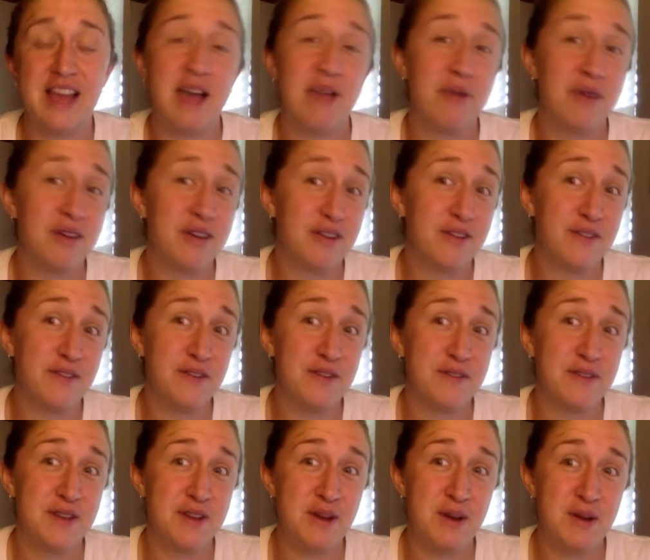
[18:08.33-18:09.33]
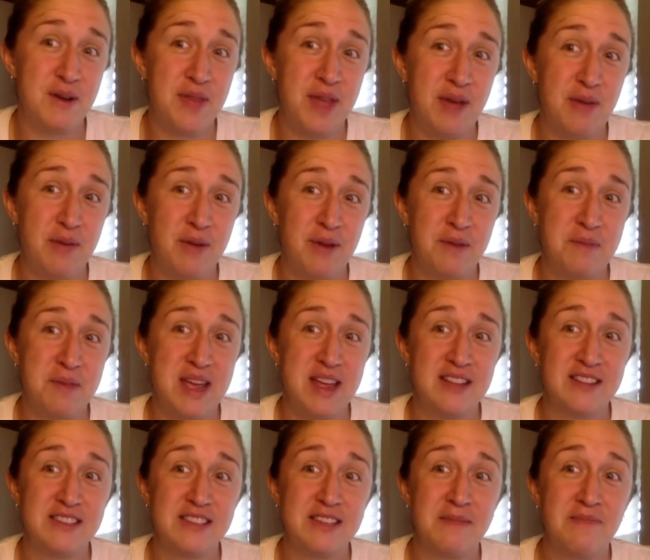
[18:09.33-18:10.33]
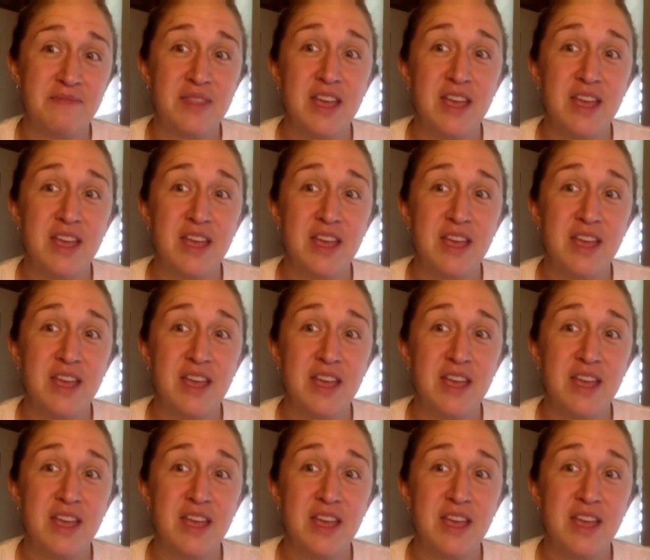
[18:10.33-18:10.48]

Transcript: I wonder if you even know what that word means.